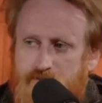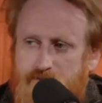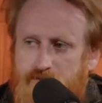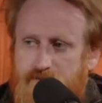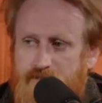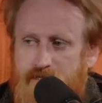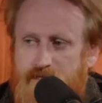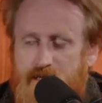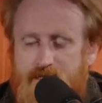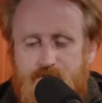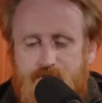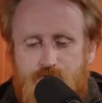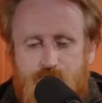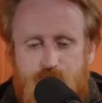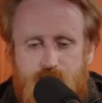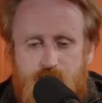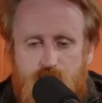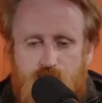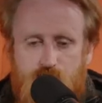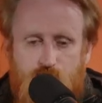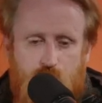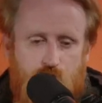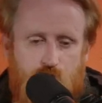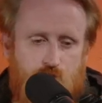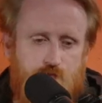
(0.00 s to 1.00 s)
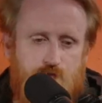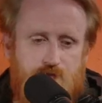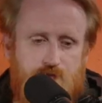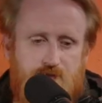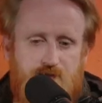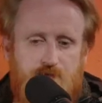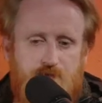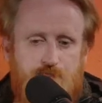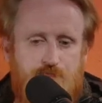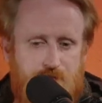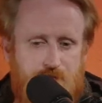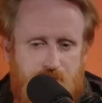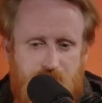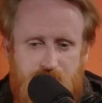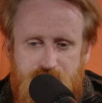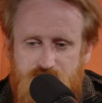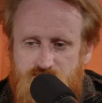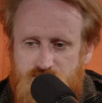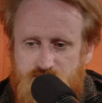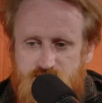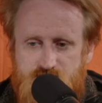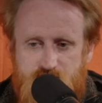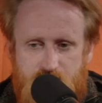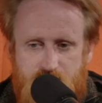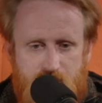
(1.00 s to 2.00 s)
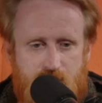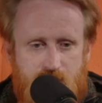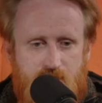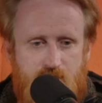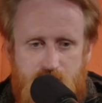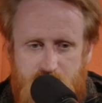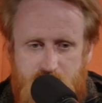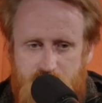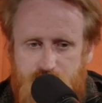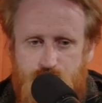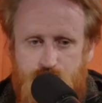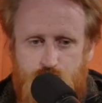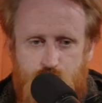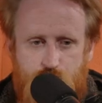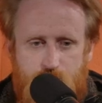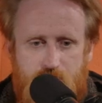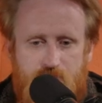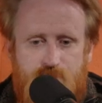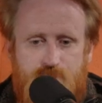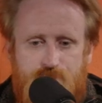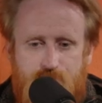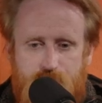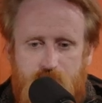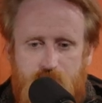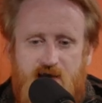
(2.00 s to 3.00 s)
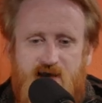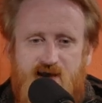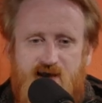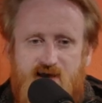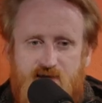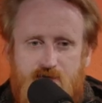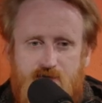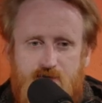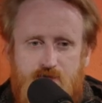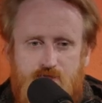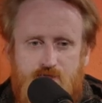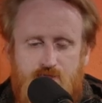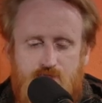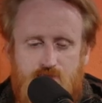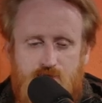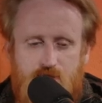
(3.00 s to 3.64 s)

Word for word: I don't know. Wouldn't it be just like kind of a red flag?